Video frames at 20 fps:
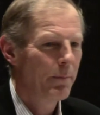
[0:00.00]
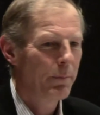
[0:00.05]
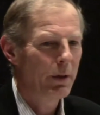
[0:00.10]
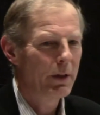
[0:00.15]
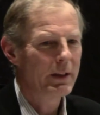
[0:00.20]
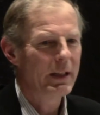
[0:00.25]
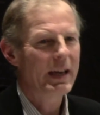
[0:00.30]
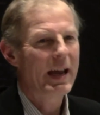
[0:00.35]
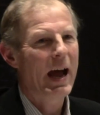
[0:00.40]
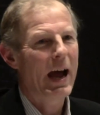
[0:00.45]

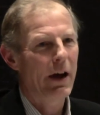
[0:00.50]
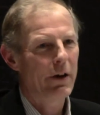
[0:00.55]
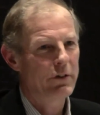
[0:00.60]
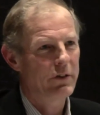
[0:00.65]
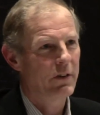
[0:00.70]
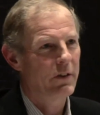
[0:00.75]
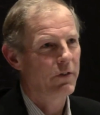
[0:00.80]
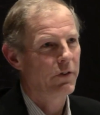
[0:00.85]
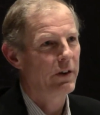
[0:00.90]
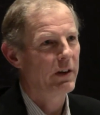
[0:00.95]
Building
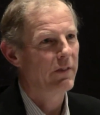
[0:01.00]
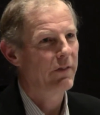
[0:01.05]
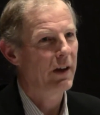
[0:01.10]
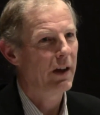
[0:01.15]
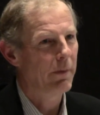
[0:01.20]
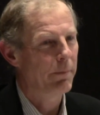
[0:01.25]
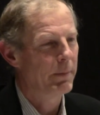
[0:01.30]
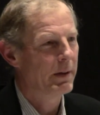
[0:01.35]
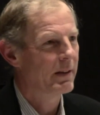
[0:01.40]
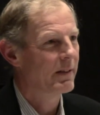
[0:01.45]
houses for
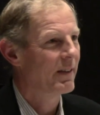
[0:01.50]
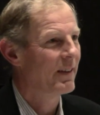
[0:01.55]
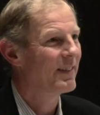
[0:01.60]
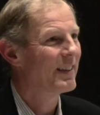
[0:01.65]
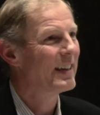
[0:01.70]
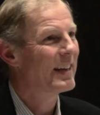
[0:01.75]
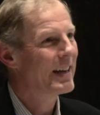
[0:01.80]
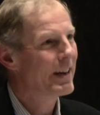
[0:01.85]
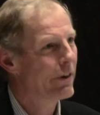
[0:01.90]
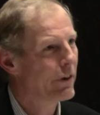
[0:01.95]
developments
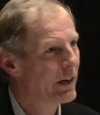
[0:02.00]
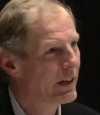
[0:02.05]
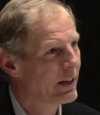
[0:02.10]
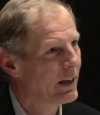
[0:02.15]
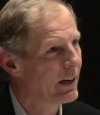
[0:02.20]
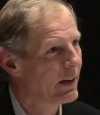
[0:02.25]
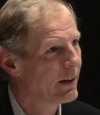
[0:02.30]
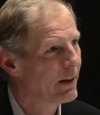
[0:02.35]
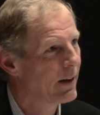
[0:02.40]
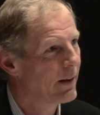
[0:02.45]
is an
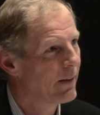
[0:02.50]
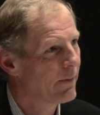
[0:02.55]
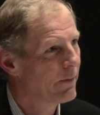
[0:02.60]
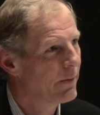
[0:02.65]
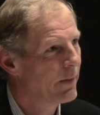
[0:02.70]
irritant.